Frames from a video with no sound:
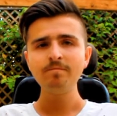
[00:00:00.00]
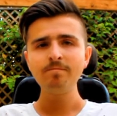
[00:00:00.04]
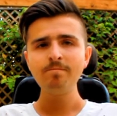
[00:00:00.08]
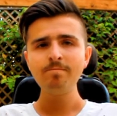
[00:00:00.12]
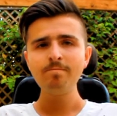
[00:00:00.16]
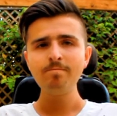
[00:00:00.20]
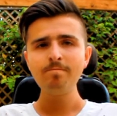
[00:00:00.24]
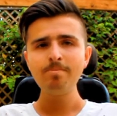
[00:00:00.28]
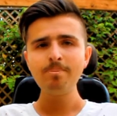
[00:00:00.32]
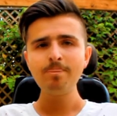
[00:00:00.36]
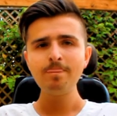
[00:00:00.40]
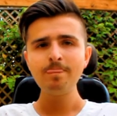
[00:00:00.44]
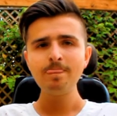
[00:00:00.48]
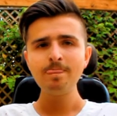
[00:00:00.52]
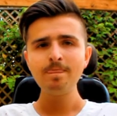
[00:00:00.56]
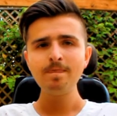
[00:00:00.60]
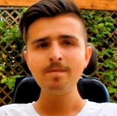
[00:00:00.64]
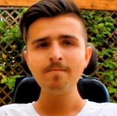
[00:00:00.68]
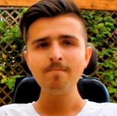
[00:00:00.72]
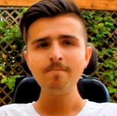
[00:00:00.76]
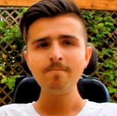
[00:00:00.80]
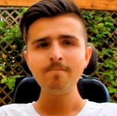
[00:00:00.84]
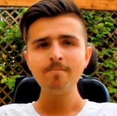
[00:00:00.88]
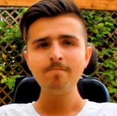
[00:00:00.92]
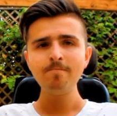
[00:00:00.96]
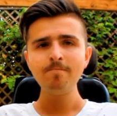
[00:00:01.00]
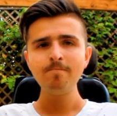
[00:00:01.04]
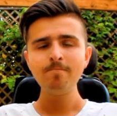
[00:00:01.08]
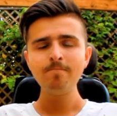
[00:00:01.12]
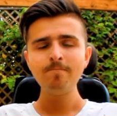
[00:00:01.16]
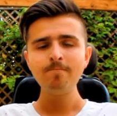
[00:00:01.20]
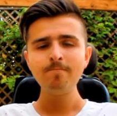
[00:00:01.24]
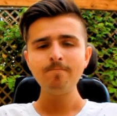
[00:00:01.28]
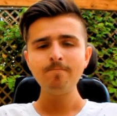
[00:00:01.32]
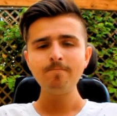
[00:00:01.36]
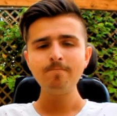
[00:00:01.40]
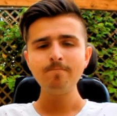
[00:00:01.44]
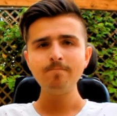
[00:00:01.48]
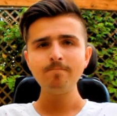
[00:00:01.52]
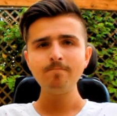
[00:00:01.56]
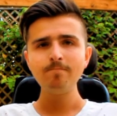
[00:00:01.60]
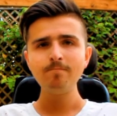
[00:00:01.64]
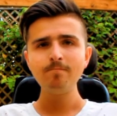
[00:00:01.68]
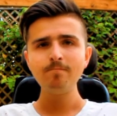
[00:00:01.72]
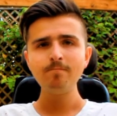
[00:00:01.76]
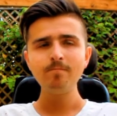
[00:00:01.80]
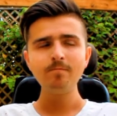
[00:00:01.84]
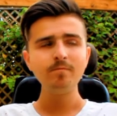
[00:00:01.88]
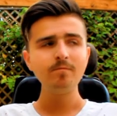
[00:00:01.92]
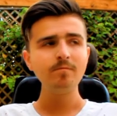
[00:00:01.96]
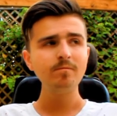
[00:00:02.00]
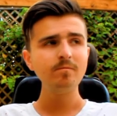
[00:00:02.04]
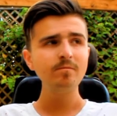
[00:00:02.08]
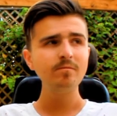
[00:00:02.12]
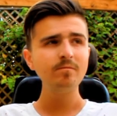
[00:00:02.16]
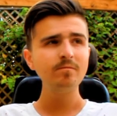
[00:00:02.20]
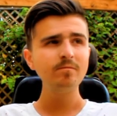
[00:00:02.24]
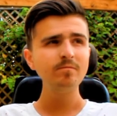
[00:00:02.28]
Nobody speaks.